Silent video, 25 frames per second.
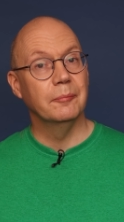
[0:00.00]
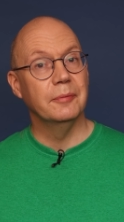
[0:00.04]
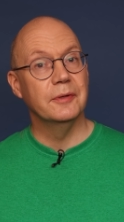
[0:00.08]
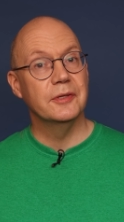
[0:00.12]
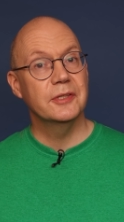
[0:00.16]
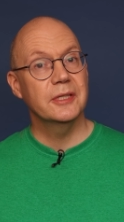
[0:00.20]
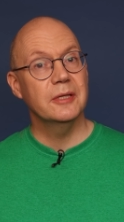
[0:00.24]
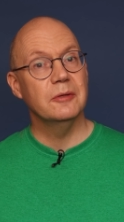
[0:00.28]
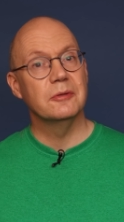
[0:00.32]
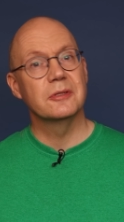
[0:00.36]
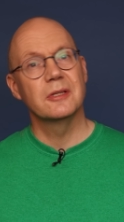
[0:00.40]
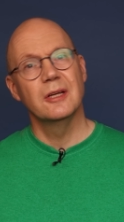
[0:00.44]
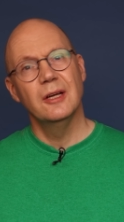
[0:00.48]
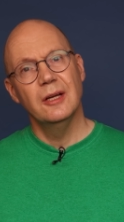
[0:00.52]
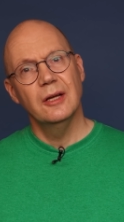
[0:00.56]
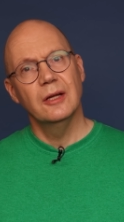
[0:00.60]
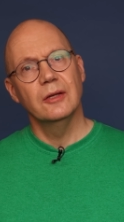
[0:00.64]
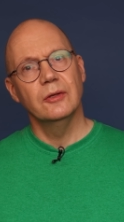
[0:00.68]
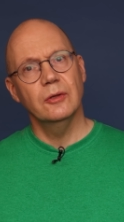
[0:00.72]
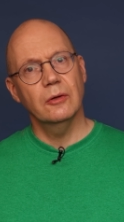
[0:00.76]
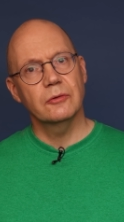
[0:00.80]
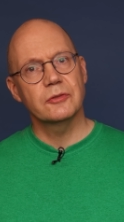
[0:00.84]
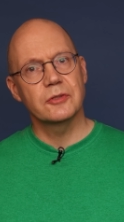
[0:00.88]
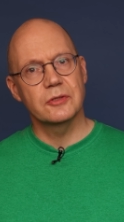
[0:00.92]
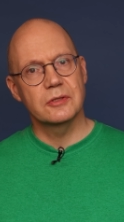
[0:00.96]
and produce,
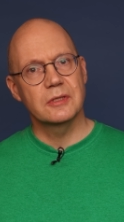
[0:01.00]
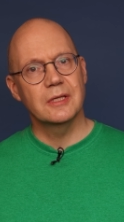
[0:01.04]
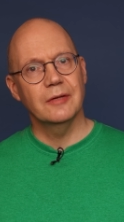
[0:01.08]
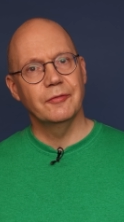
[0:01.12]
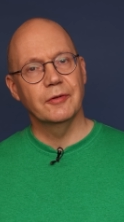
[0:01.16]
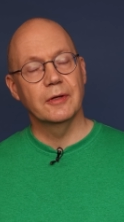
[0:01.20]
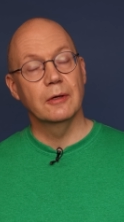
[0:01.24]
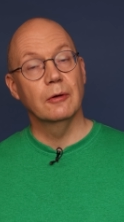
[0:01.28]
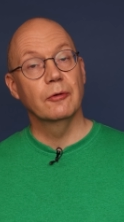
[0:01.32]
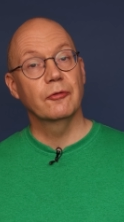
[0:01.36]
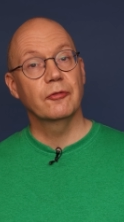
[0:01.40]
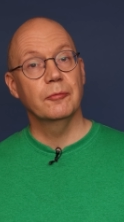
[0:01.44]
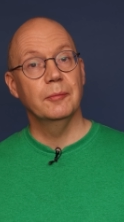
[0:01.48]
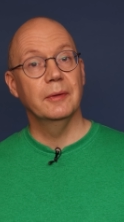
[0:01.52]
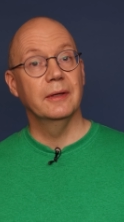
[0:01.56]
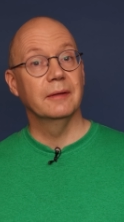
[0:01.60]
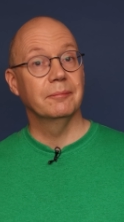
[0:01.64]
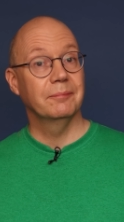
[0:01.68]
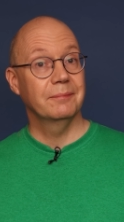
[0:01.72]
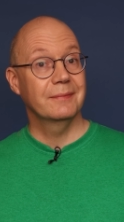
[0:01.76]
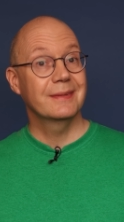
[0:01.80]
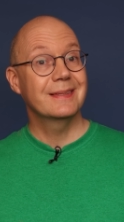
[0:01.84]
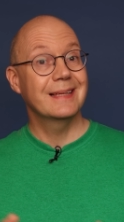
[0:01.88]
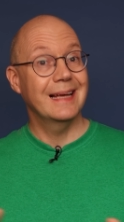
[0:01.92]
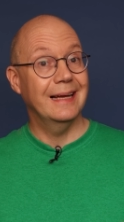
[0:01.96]
not just difficult from a
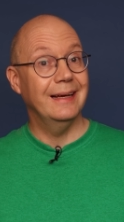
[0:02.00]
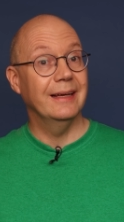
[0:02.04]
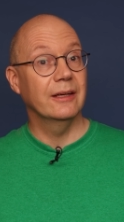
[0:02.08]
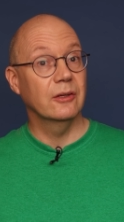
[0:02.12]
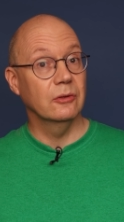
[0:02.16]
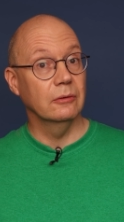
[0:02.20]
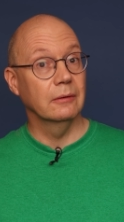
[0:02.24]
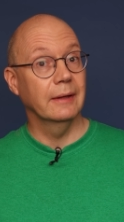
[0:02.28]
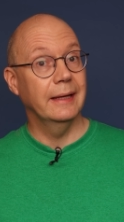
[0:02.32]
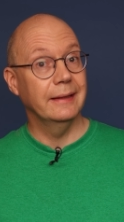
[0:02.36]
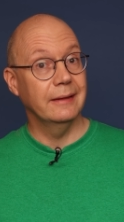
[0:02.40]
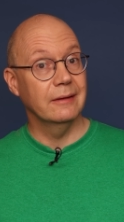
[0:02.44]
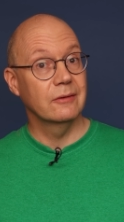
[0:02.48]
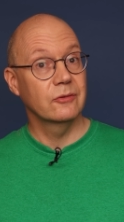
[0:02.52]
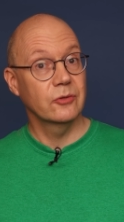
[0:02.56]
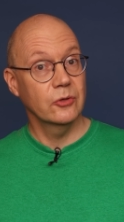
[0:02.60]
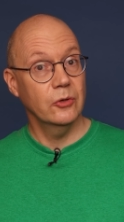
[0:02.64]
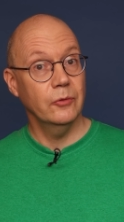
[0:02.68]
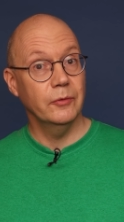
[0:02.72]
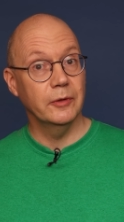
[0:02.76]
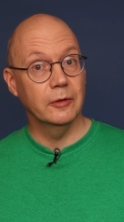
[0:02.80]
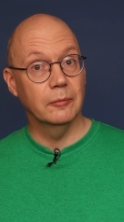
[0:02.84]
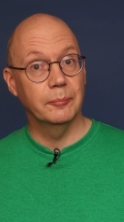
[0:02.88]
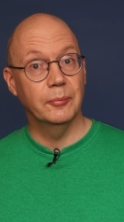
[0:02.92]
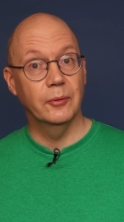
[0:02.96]
technical
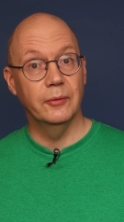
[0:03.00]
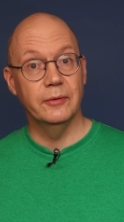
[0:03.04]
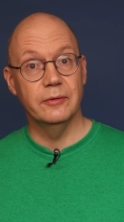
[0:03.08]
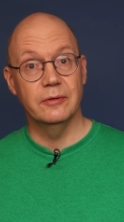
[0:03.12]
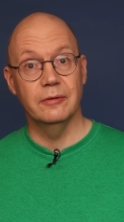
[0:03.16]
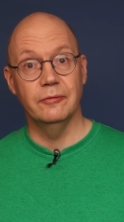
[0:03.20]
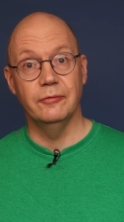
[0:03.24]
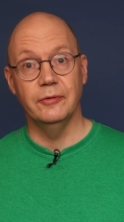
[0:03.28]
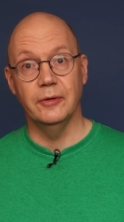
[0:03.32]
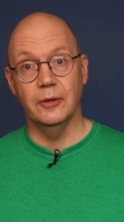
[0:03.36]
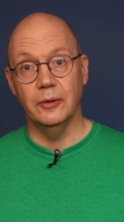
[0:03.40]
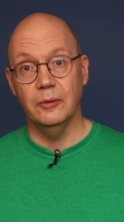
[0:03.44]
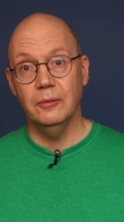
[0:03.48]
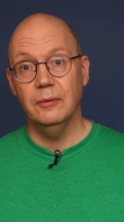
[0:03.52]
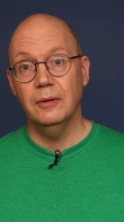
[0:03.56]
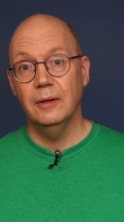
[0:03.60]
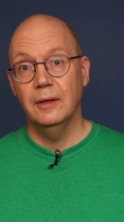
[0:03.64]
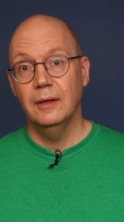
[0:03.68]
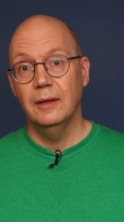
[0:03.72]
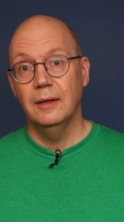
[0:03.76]
editorial point of view,